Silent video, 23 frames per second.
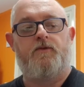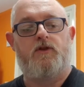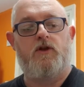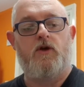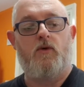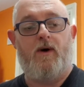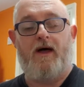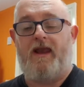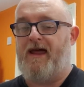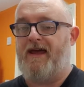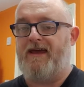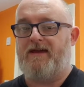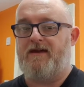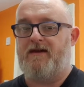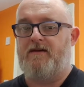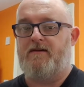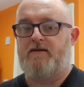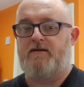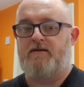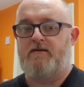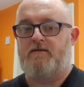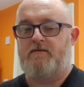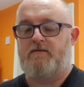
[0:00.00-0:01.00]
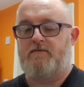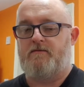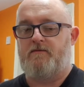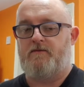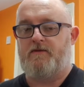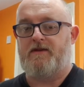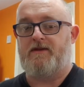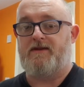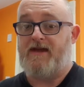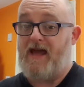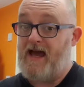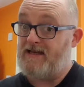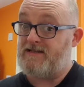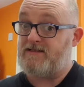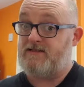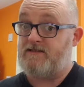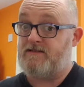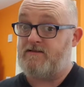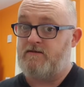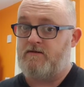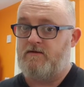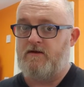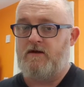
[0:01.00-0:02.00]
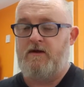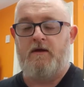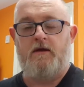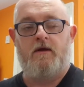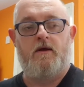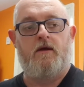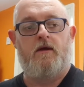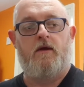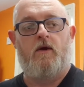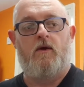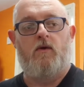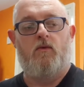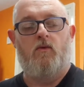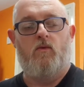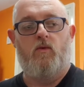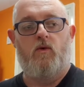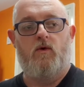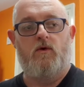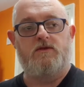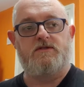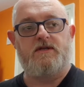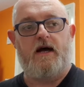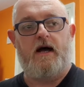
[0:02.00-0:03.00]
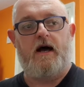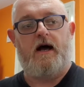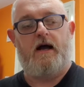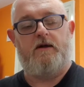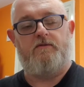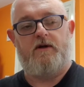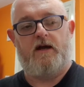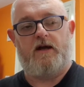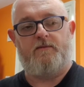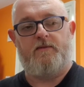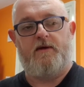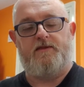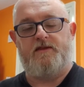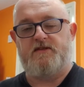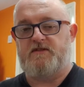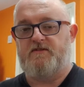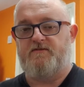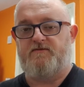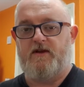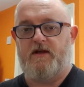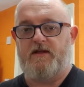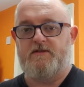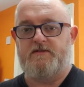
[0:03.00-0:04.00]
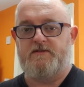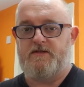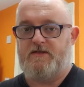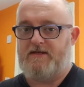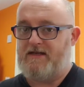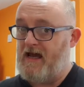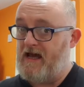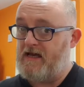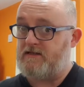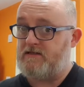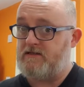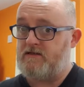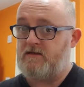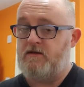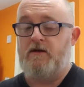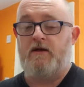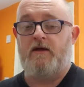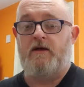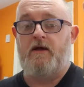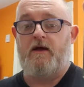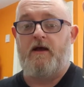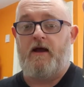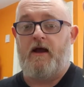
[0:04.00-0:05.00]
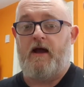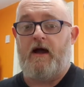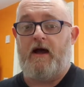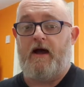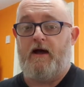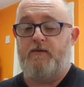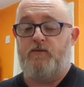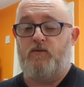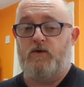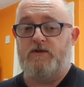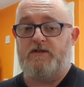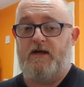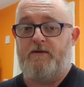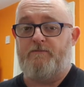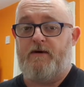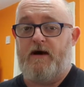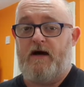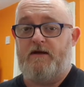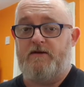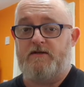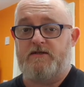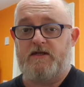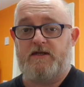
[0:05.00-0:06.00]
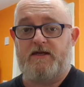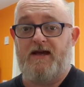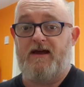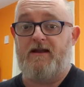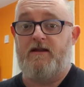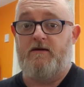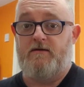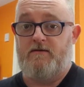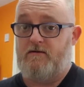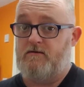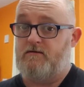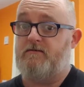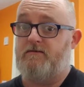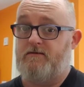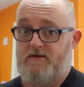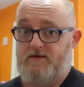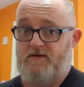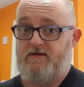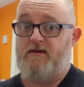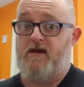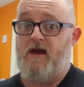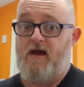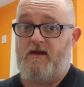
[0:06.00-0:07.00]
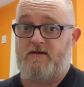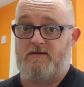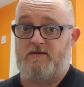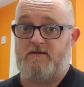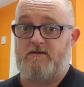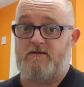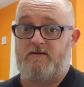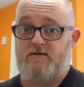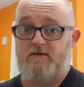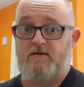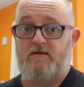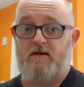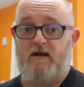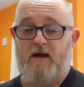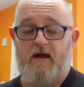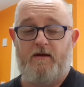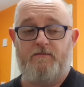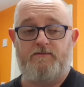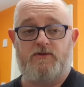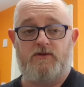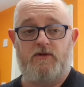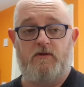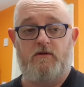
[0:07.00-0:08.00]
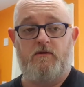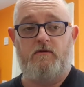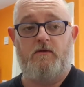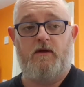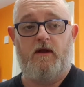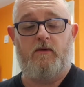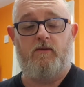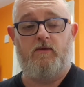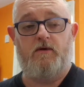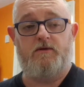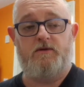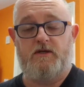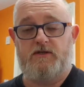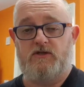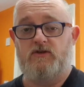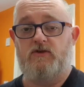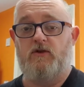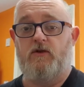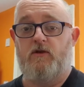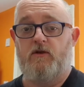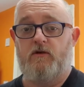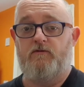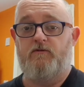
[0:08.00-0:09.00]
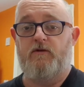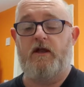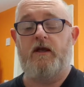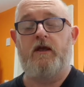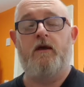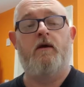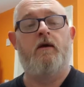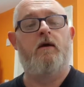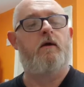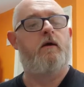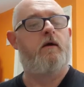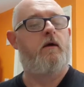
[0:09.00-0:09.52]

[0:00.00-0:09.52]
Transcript: Do I like it? Yes. Would I recommend this to friends? Yes. And would I buy this again? Yes, absolutely. I would. This is lovely.